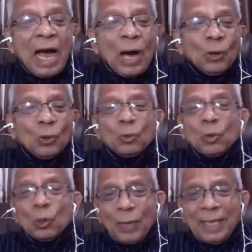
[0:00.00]

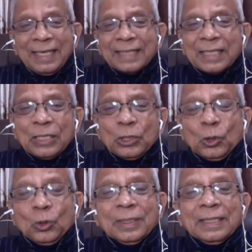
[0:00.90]
Oh, well, yes and
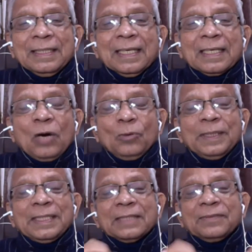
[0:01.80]
no. The
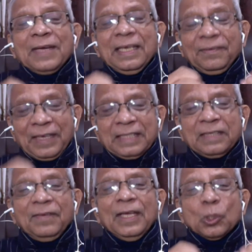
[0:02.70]
government has very
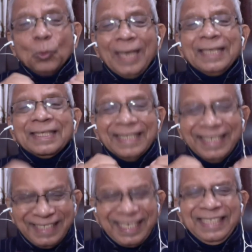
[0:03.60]
effectively quelled
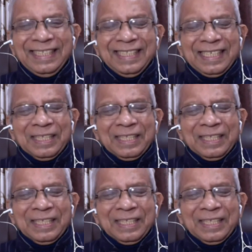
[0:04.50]
dissent.